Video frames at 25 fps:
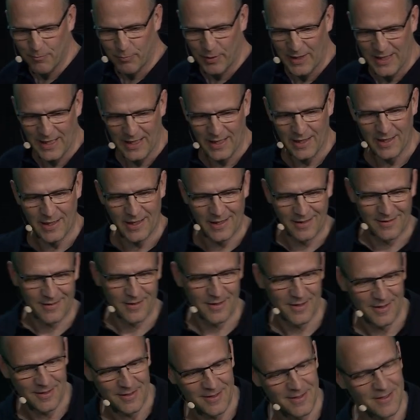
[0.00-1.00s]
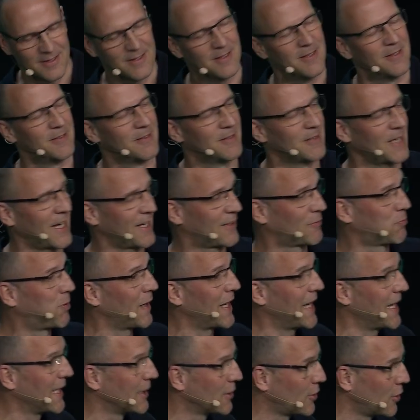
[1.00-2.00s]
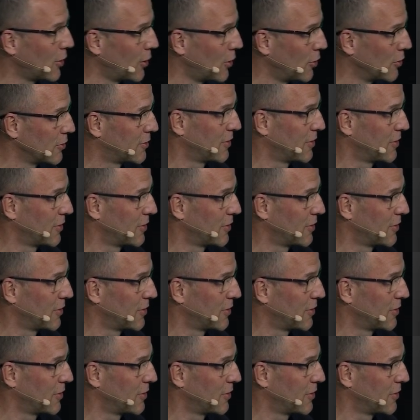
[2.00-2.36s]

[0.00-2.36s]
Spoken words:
bring in and explain code,